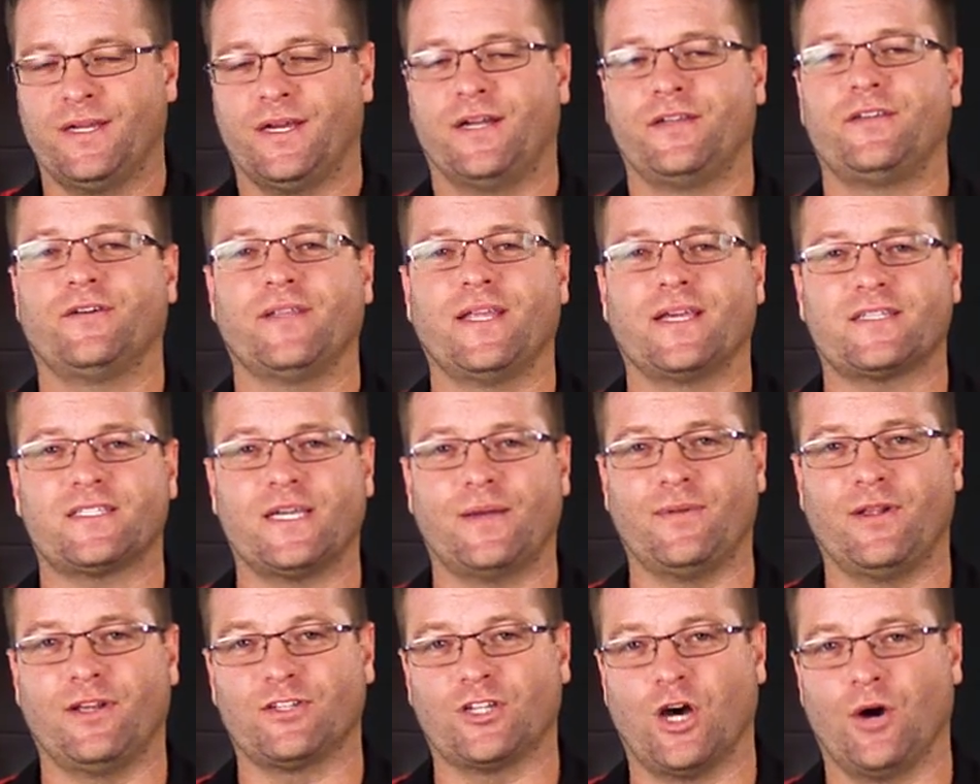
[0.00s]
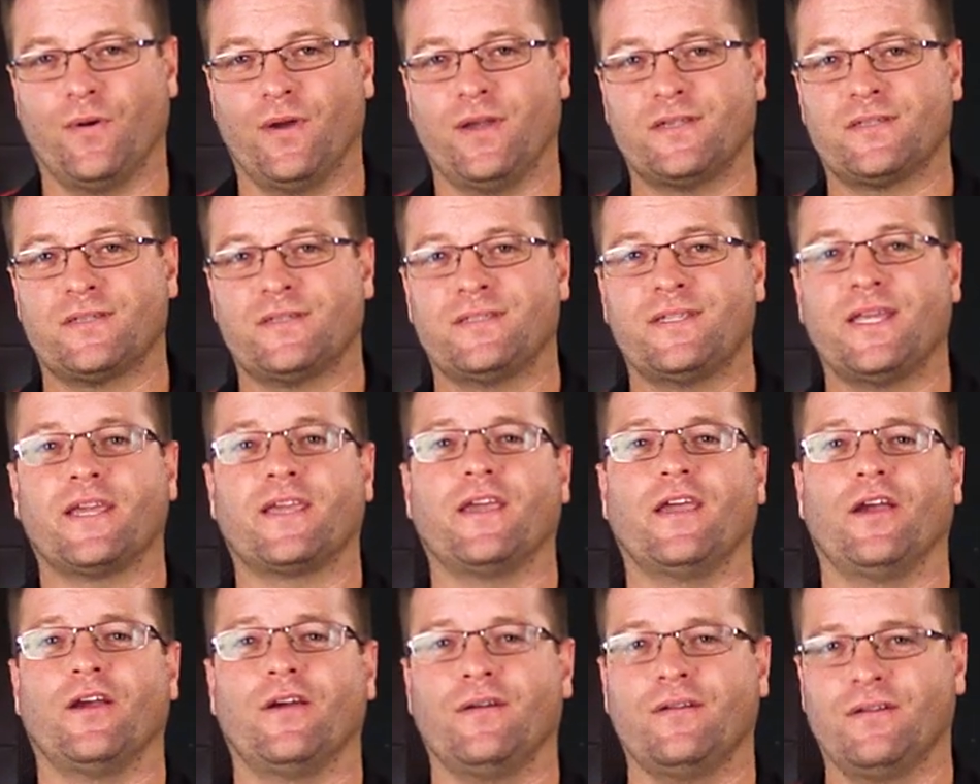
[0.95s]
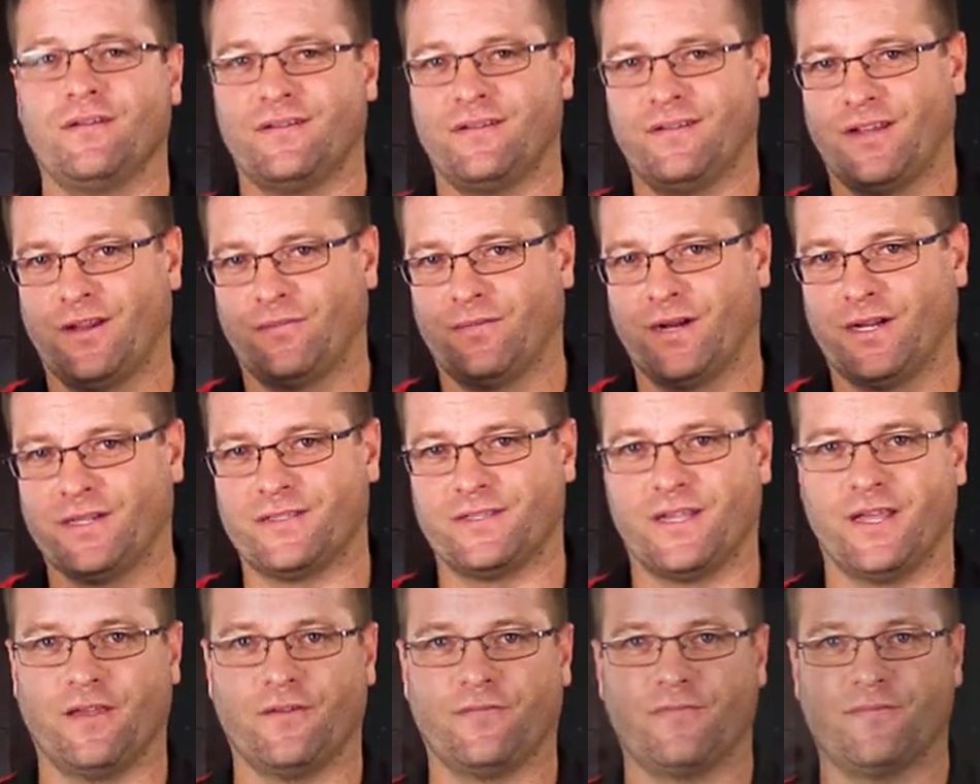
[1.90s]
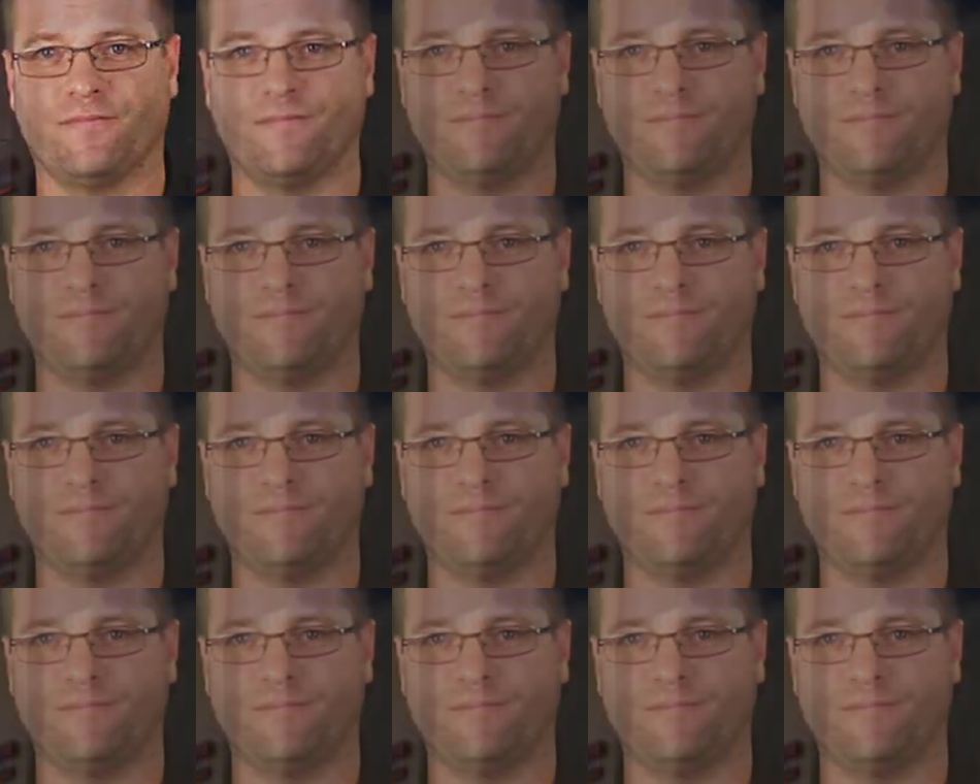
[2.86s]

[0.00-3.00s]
Until next time, and as always, take care and ride safe.